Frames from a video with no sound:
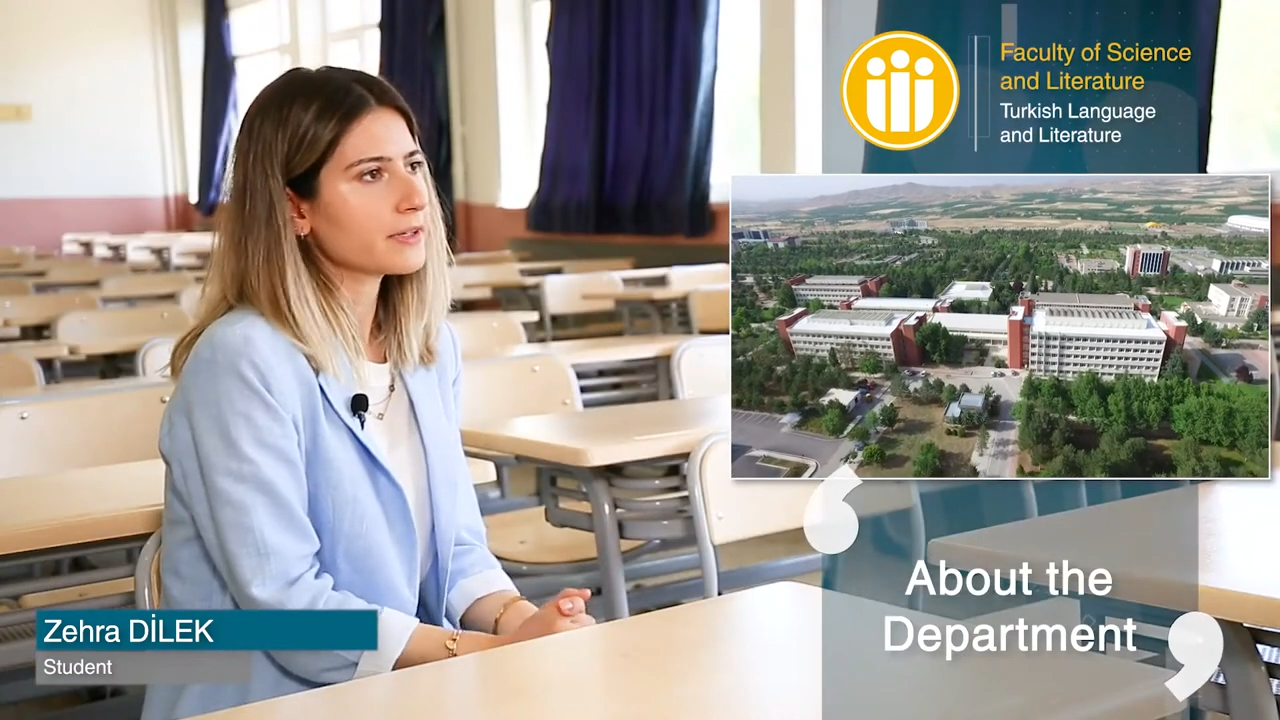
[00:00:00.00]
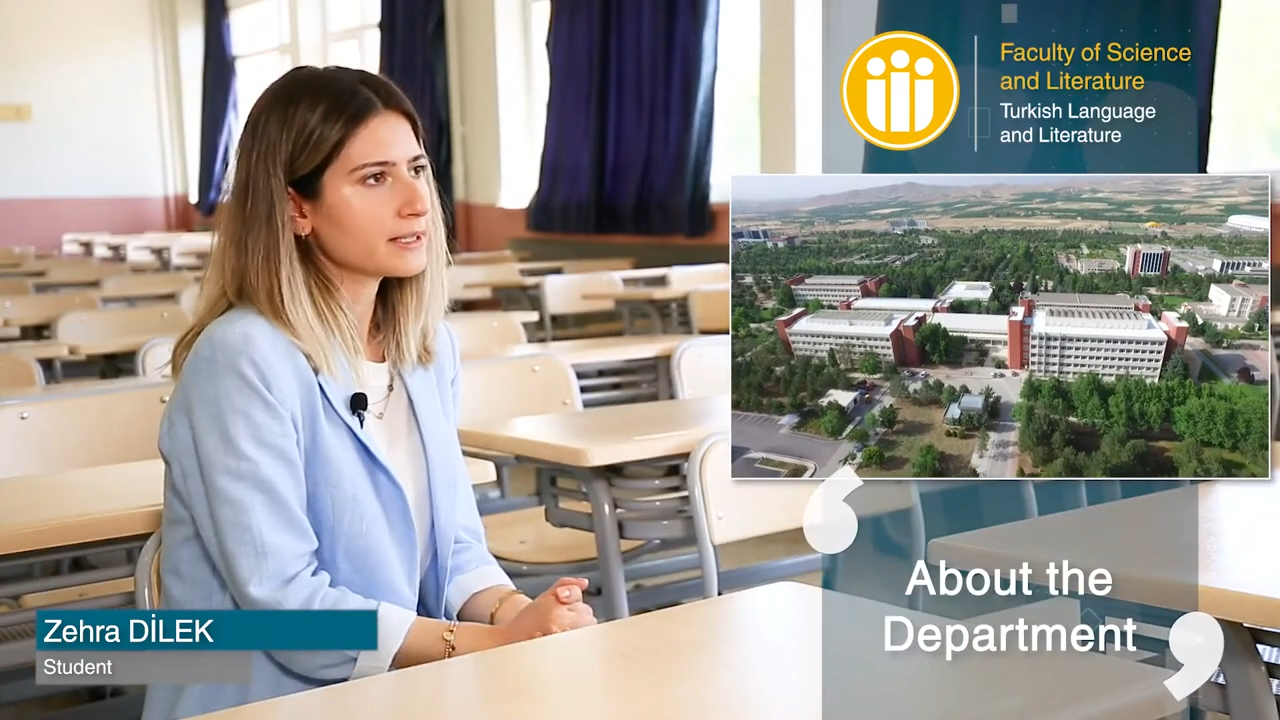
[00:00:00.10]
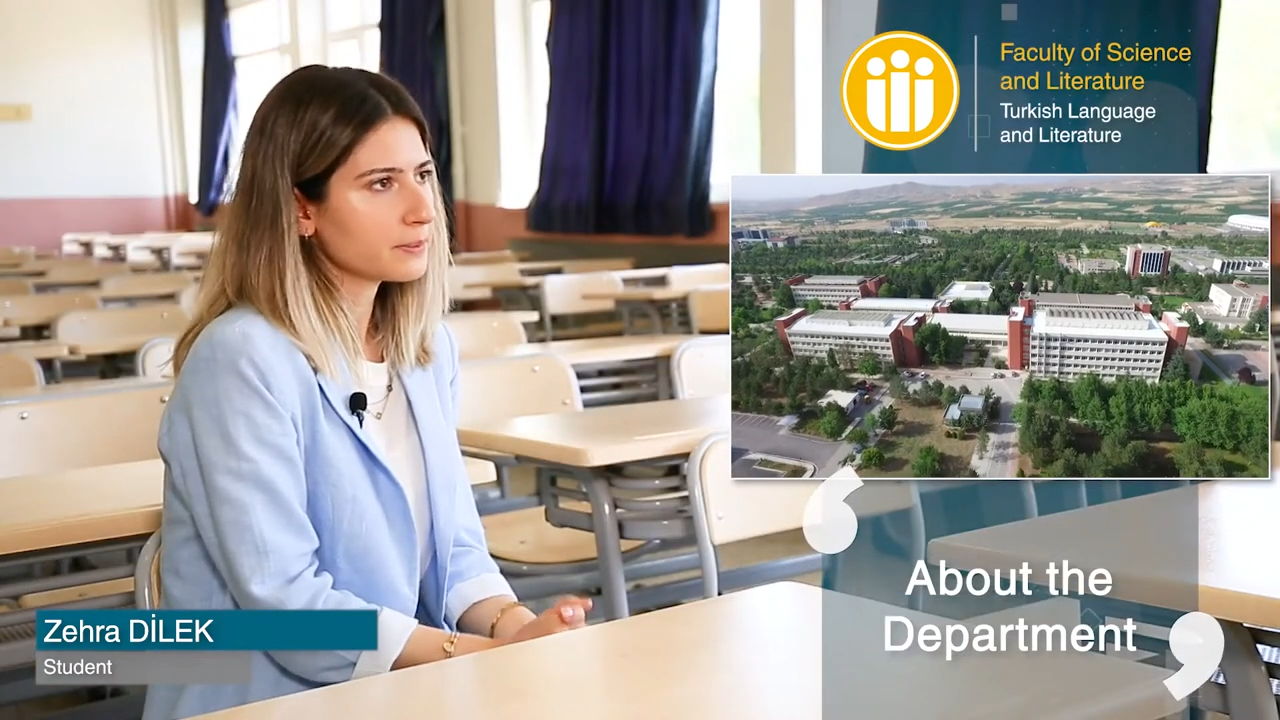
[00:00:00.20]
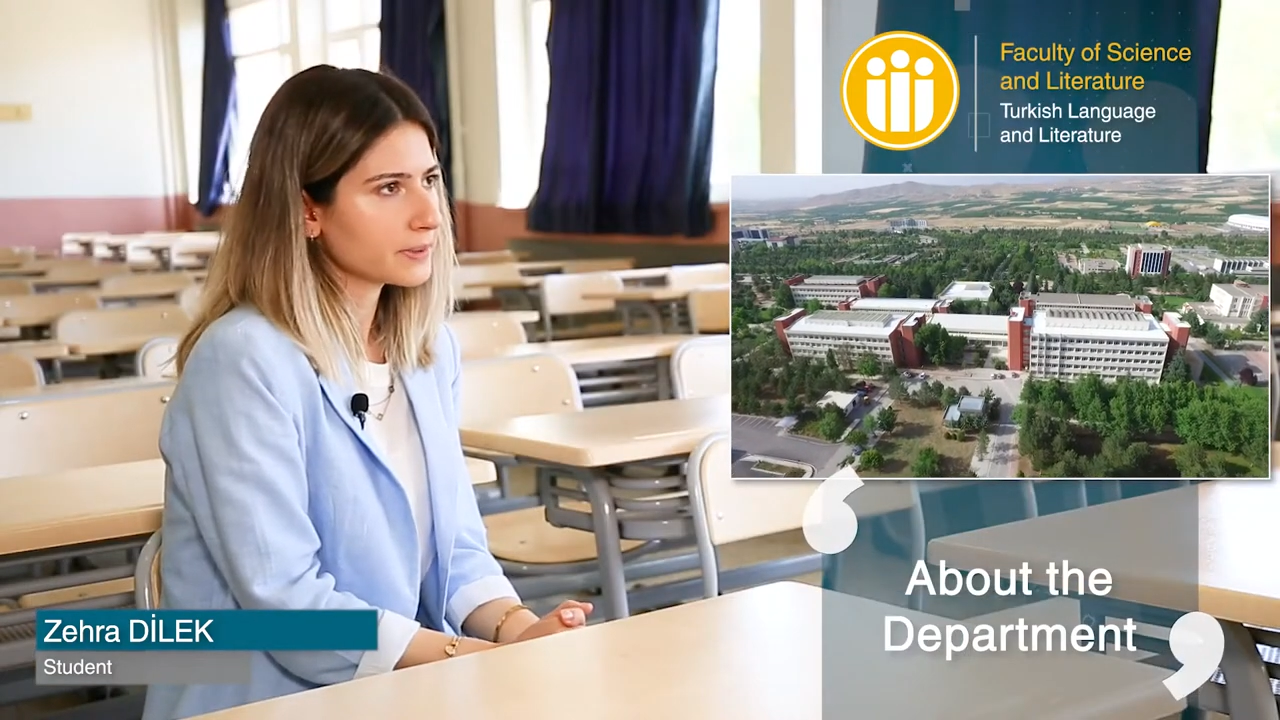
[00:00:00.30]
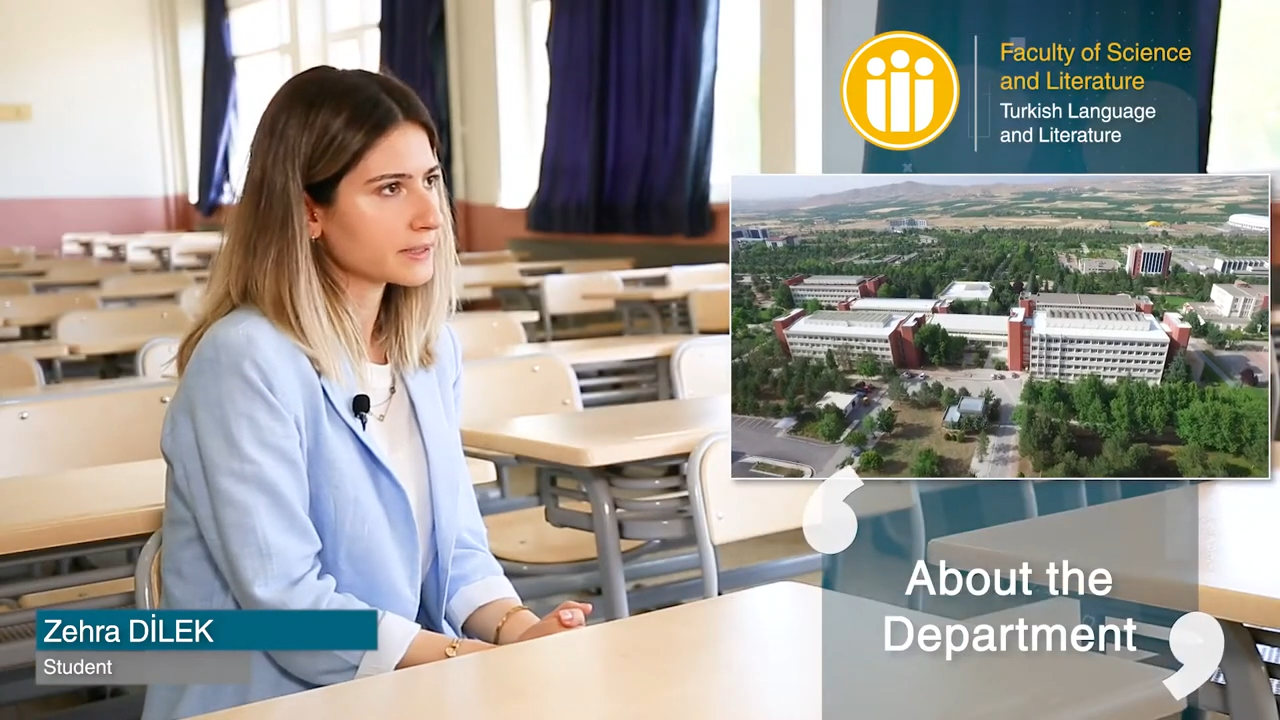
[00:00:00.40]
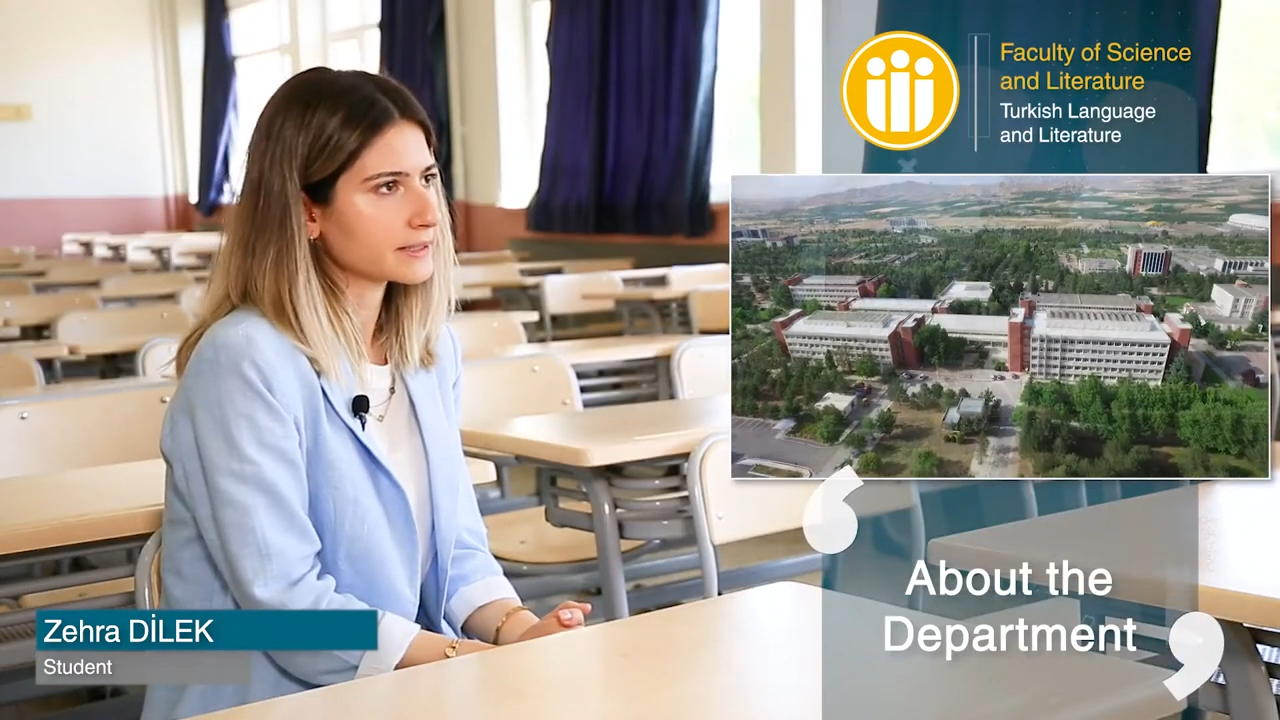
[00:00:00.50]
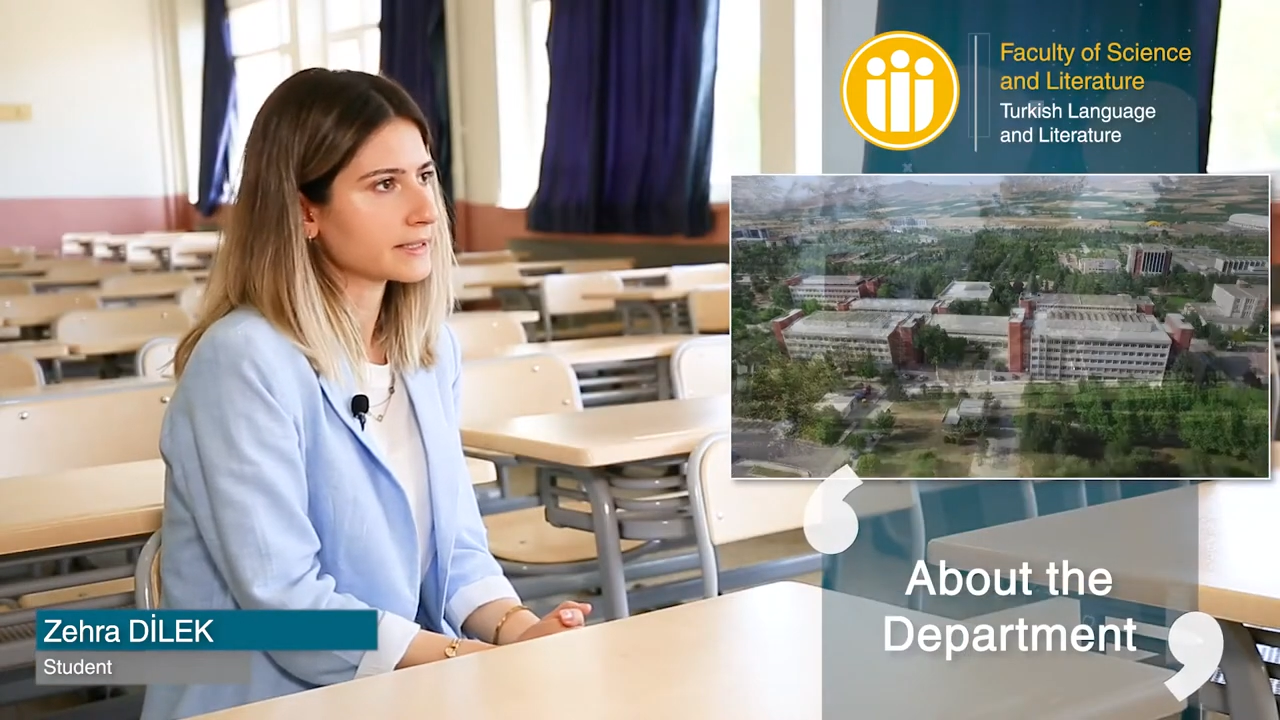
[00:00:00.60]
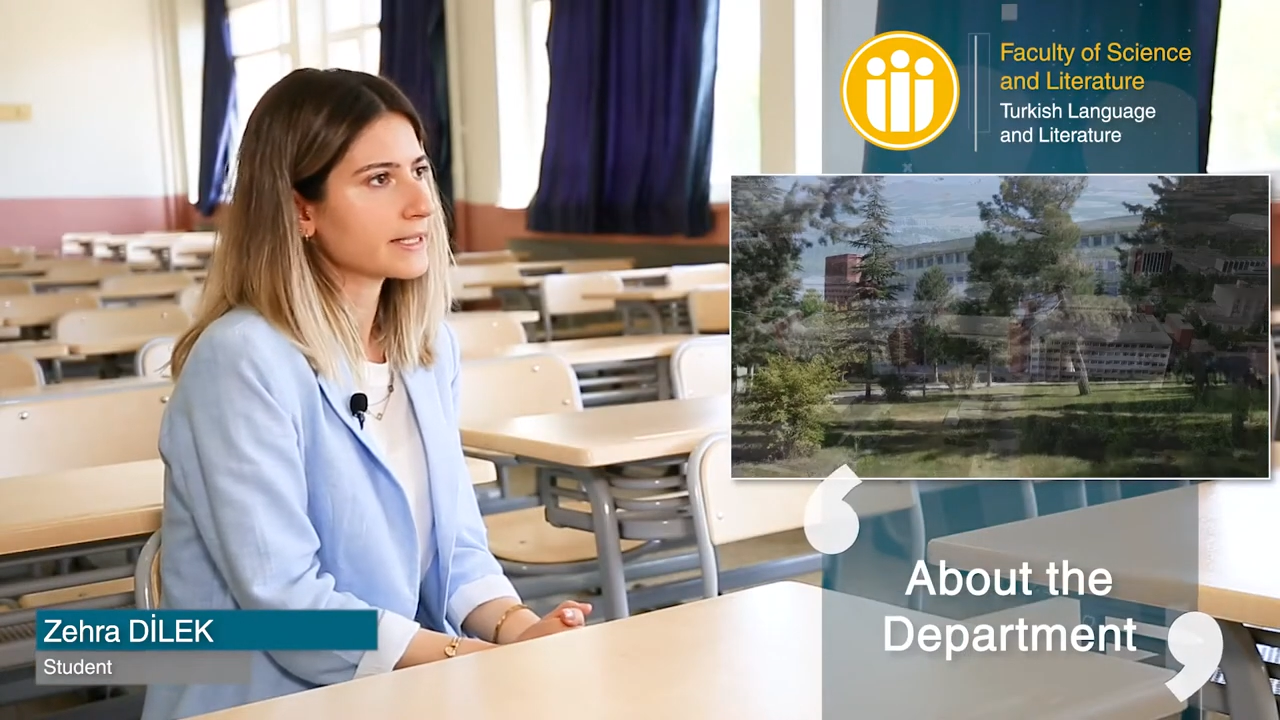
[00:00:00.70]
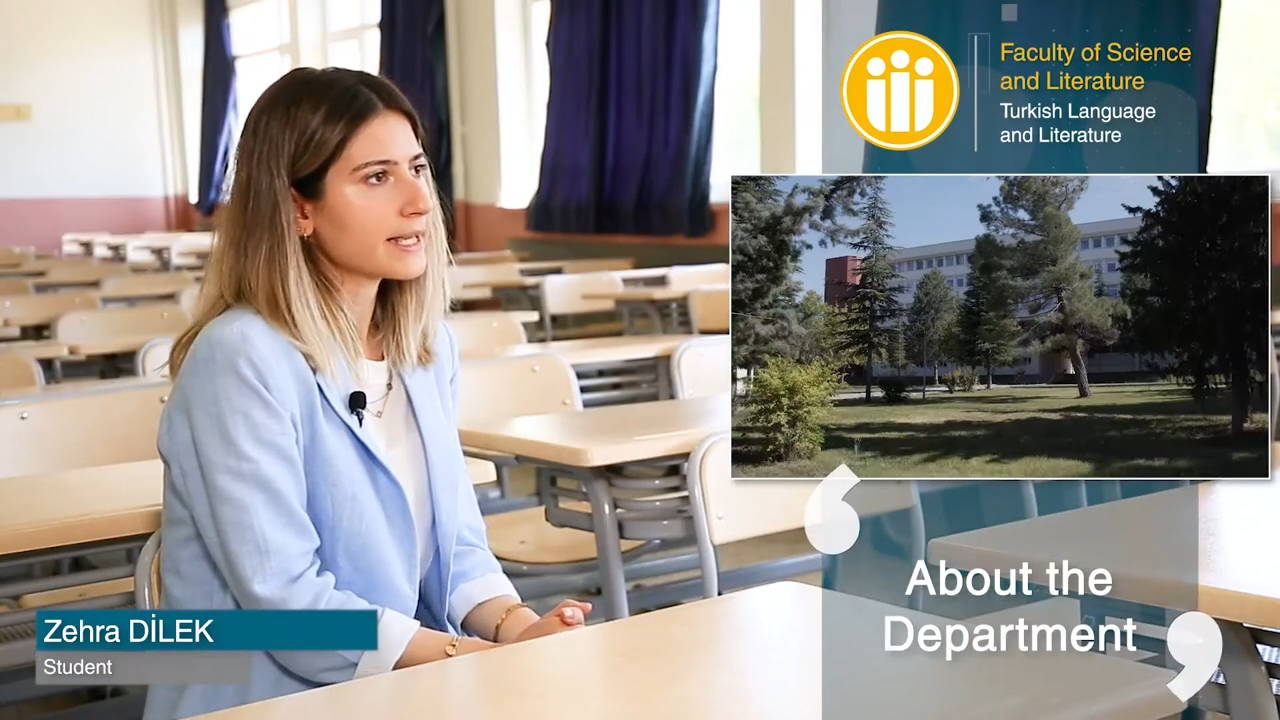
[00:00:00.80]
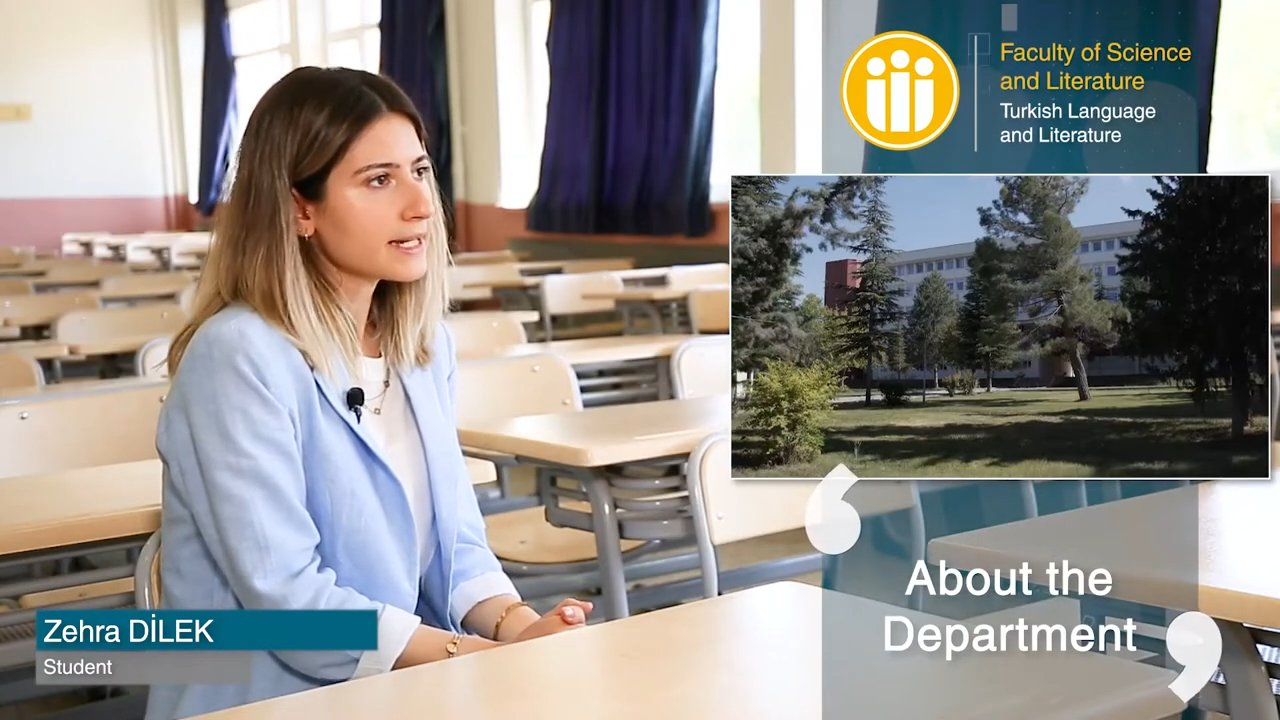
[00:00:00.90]
Our
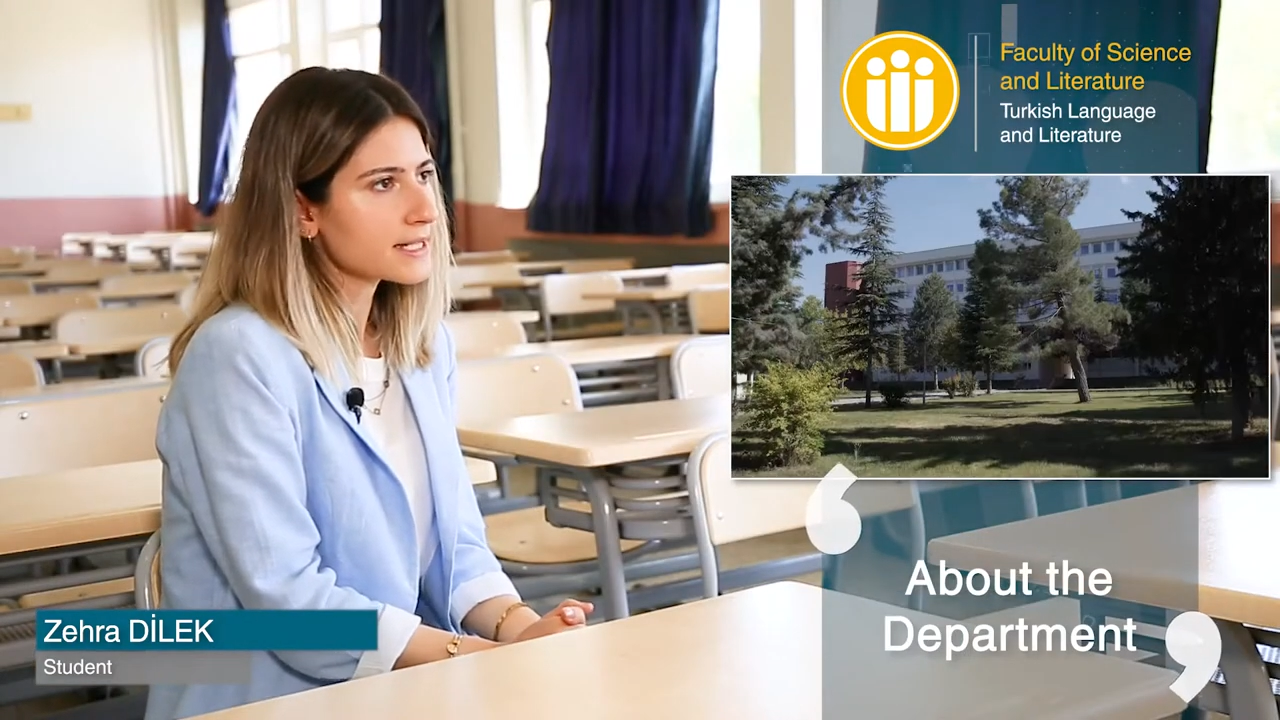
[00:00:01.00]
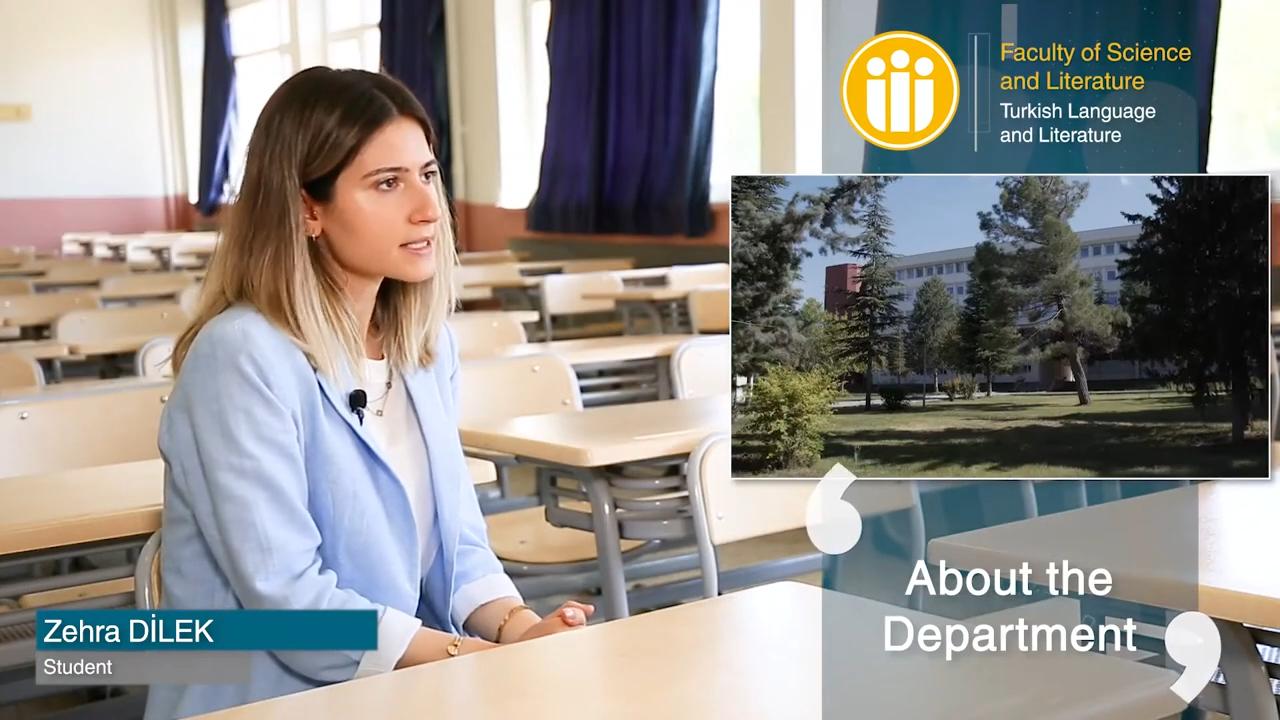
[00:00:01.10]
department,